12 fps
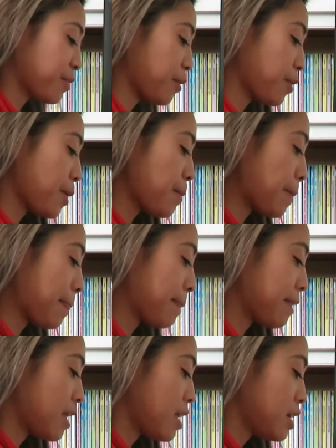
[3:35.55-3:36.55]
Okay.
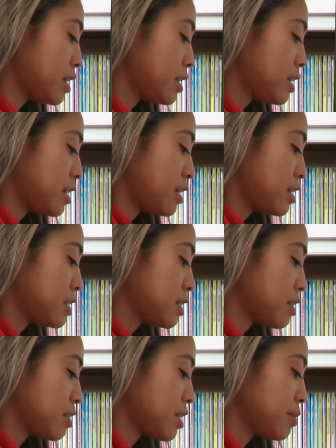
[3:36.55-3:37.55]

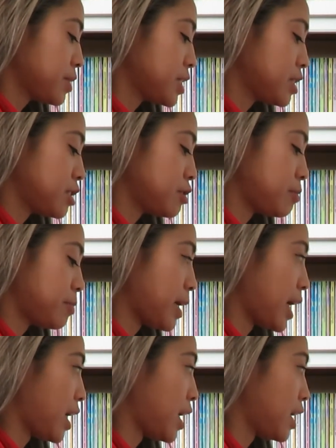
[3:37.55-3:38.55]
So that wasn't too
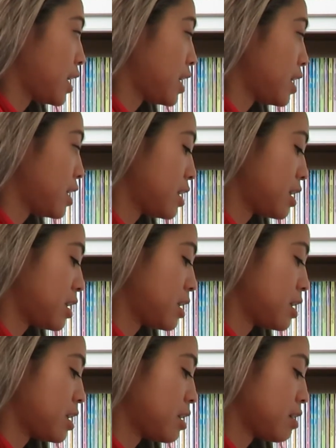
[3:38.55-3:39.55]
bad.
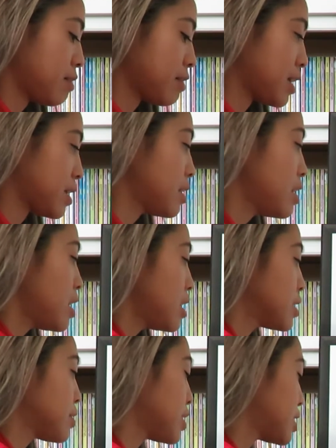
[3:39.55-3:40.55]
Okay.
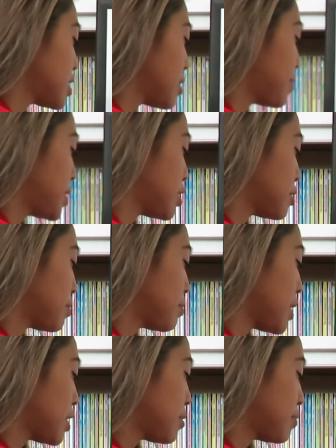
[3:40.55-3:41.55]
So this is a picture
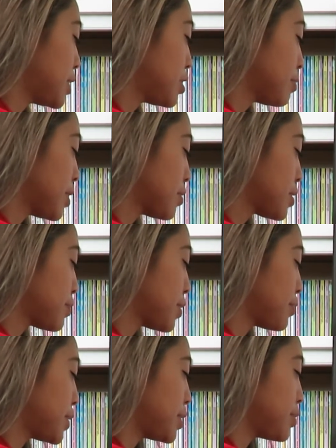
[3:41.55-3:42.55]
model. Picture model is where
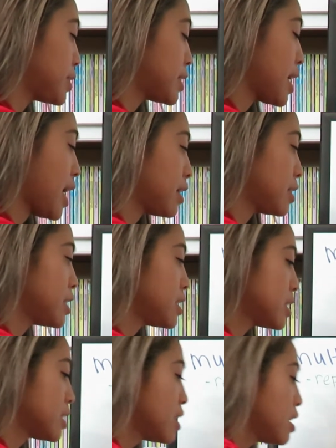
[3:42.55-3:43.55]
we use tallies.